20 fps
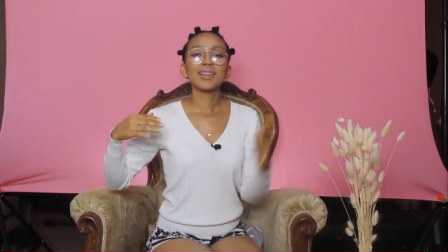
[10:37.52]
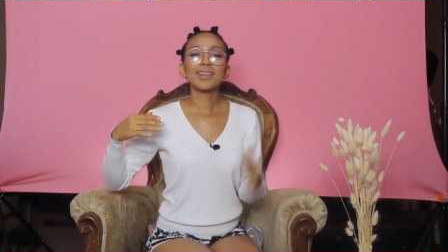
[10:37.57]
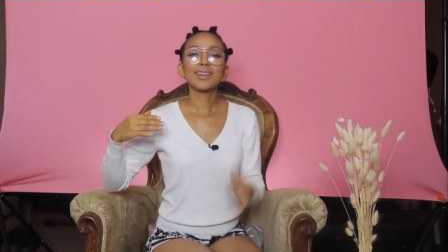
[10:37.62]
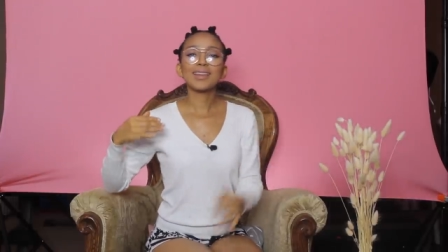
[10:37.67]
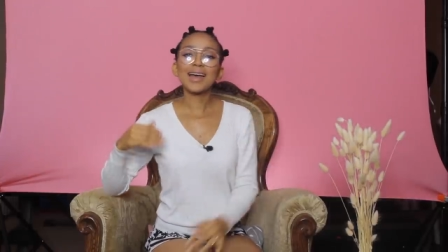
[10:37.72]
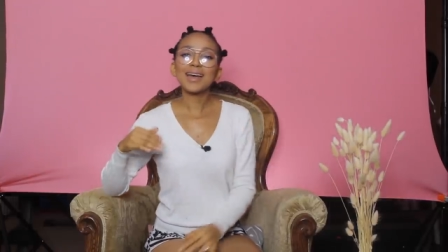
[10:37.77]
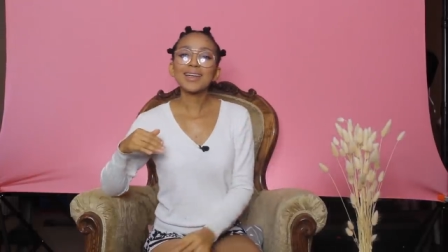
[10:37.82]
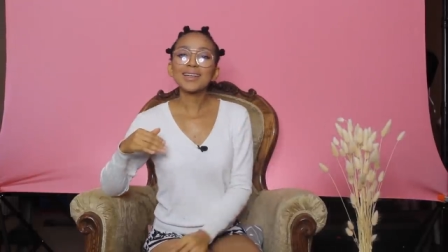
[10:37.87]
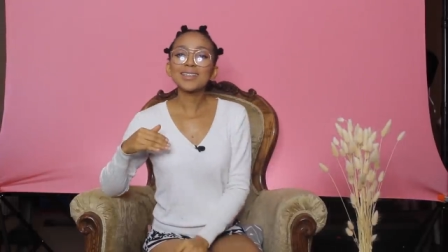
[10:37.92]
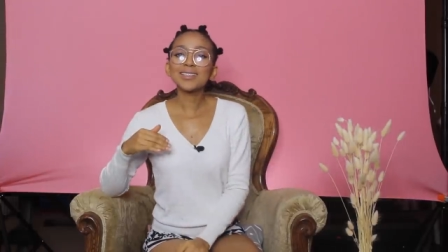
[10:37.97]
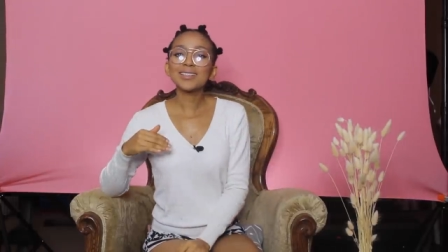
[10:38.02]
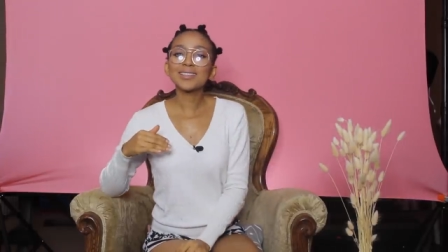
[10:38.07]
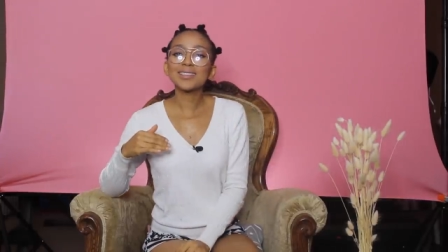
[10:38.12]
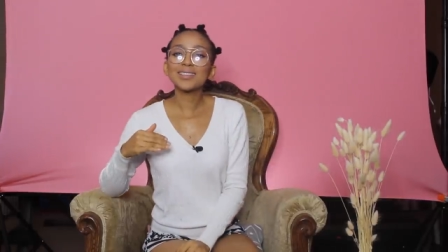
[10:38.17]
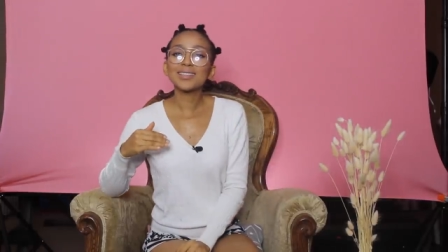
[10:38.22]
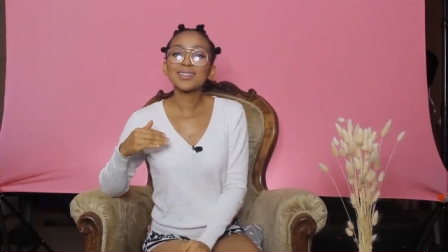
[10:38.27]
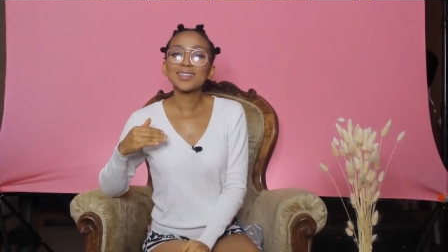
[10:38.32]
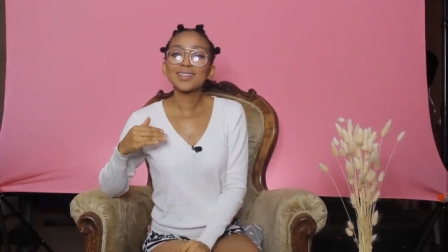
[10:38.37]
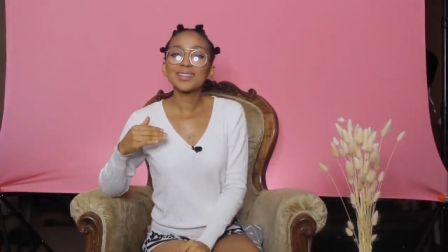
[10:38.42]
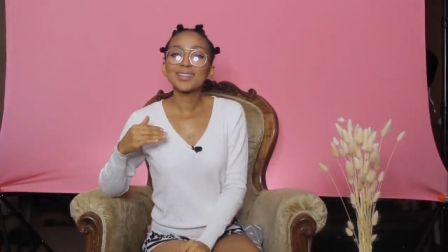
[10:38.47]
That
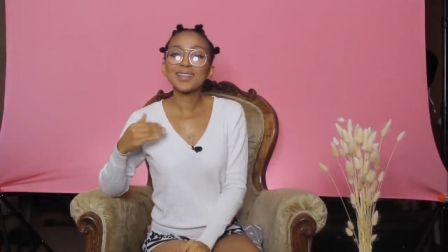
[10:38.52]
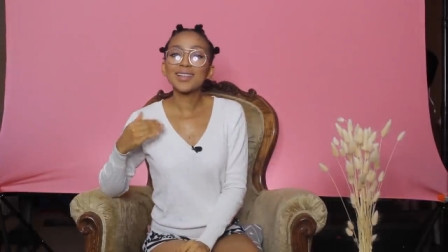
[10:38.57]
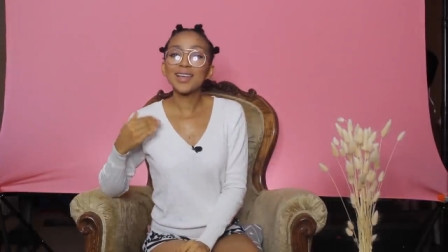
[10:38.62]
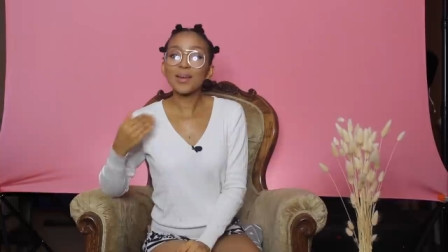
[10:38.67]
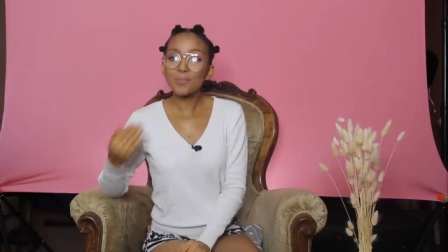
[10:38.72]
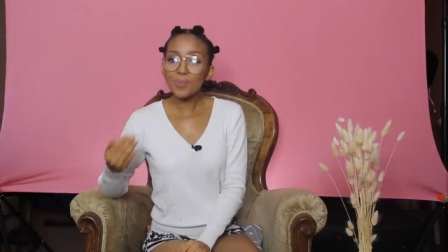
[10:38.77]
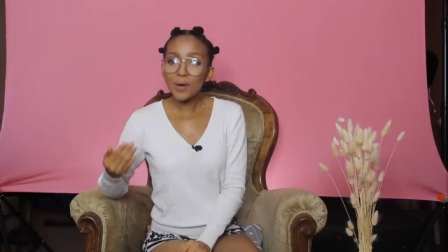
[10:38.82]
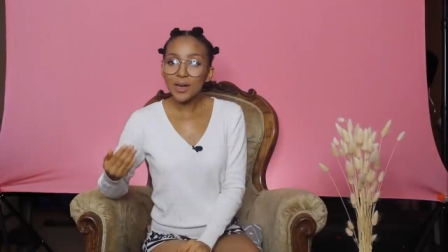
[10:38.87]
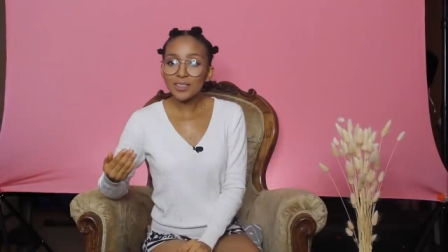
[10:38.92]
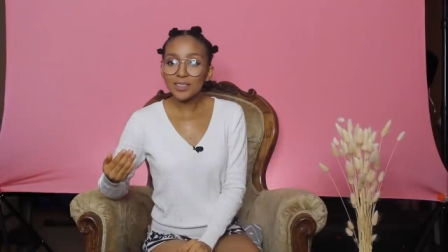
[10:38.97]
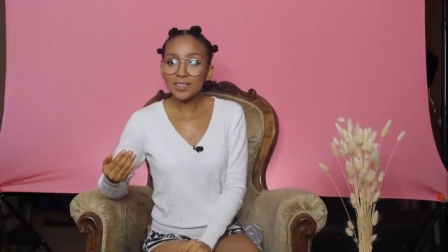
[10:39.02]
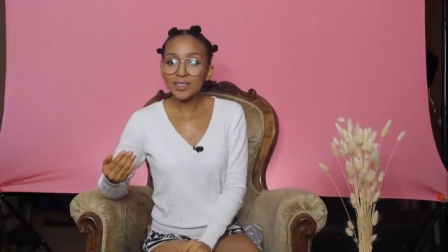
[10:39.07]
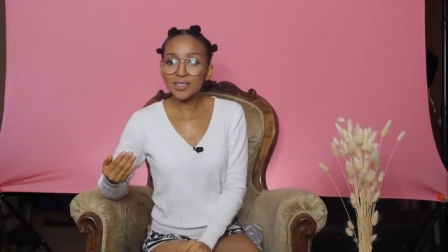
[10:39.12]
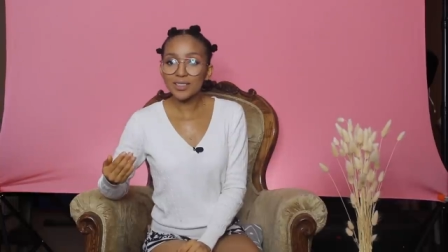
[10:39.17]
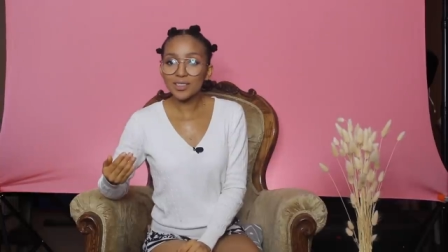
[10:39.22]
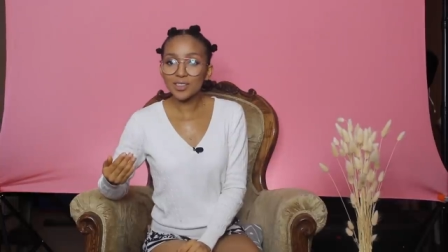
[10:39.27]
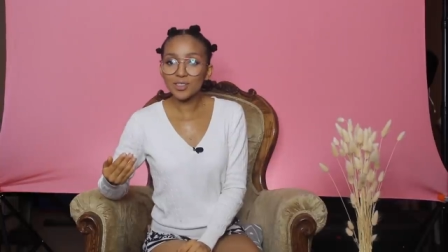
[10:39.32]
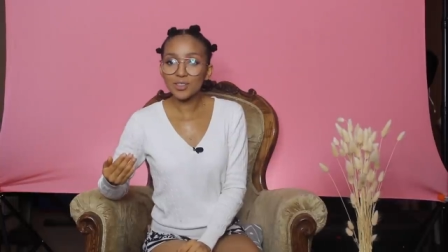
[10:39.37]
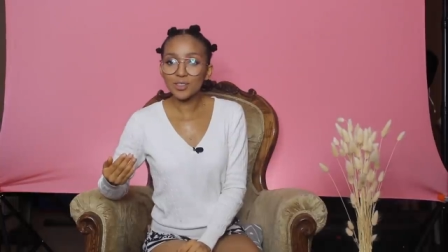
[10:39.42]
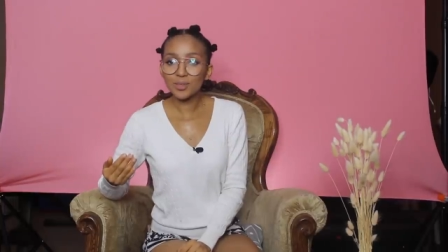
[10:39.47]
is the imposter
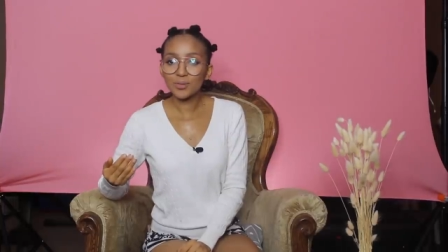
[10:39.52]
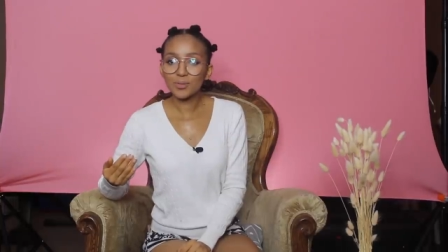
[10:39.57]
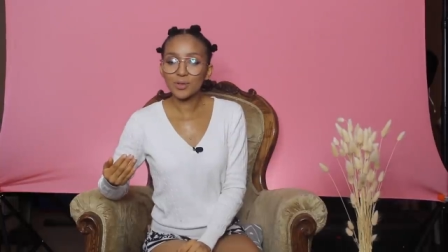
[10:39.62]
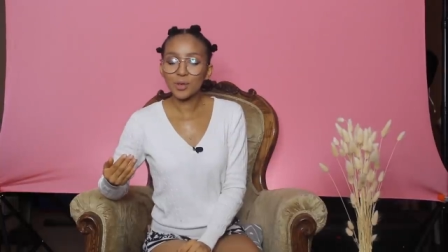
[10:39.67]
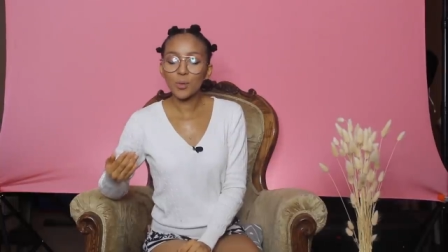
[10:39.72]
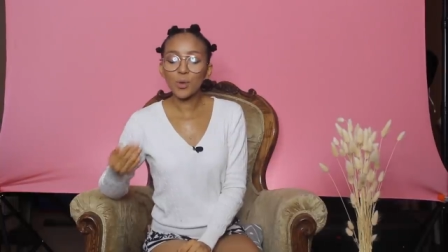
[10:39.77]
syndrome,